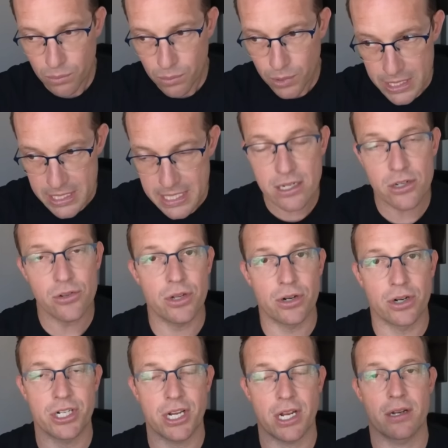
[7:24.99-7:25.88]
continue
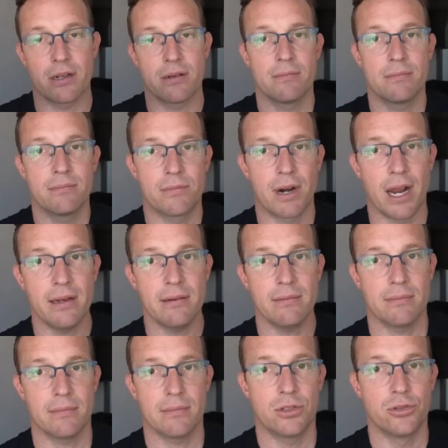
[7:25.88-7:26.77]
their agenda, right?
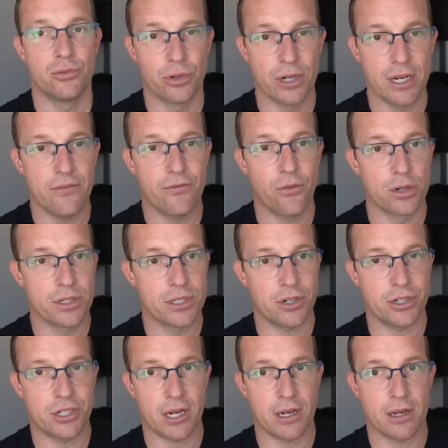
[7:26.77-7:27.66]
To reinforce
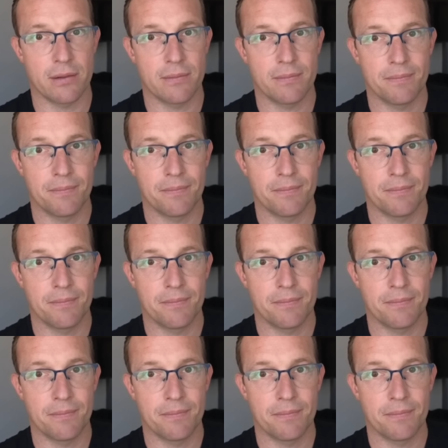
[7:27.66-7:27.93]
their agenda.